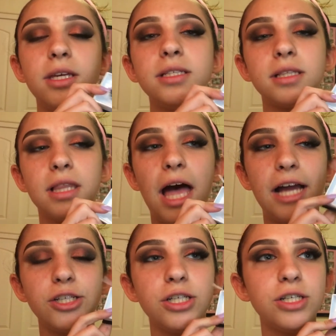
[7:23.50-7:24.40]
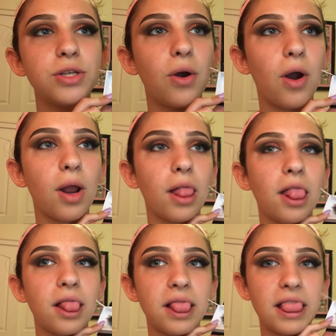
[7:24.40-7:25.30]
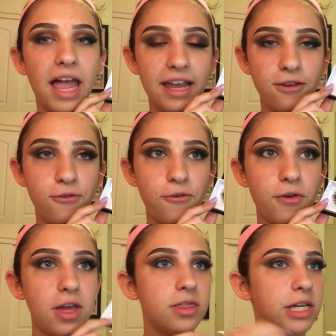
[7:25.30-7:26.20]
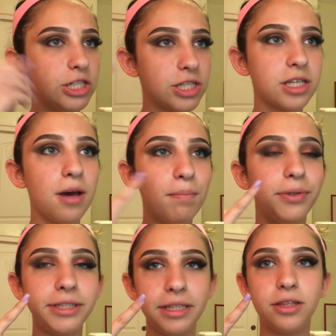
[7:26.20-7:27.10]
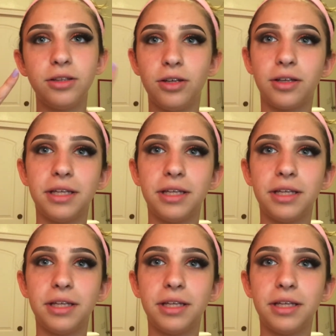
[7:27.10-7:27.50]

These lashes are life. They just complete the look.